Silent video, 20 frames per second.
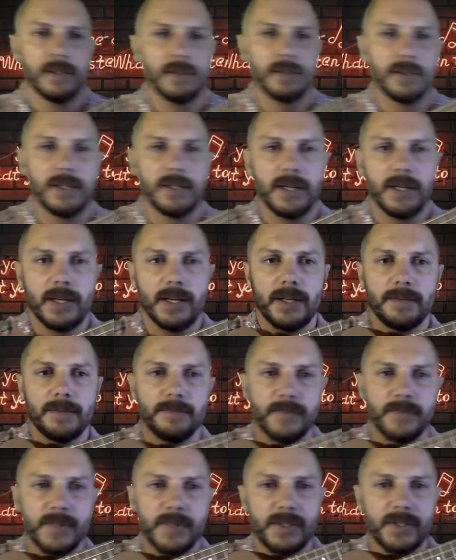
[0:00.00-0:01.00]
Okay,
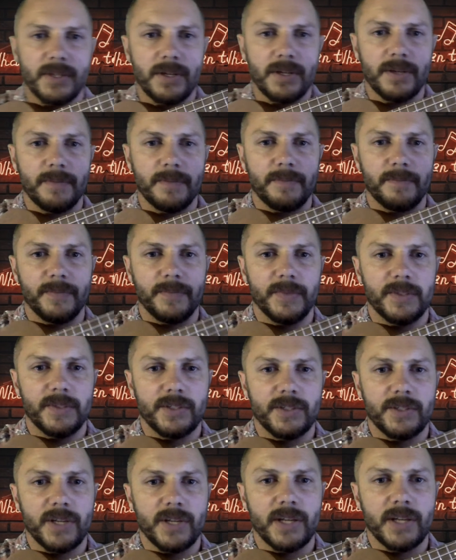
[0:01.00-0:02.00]
so
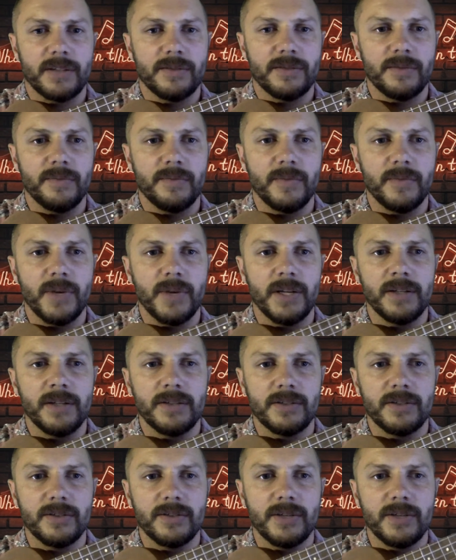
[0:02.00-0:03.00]
just on one
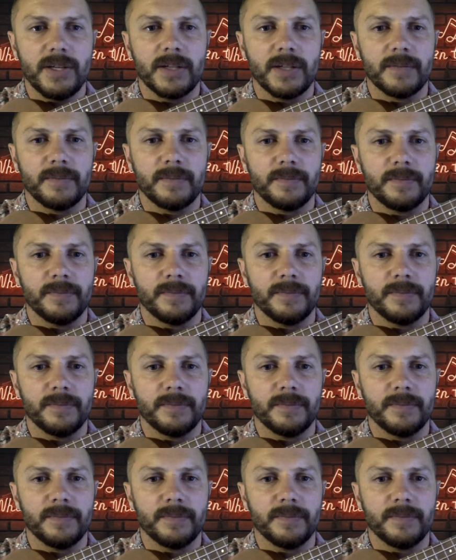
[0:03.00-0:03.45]
string.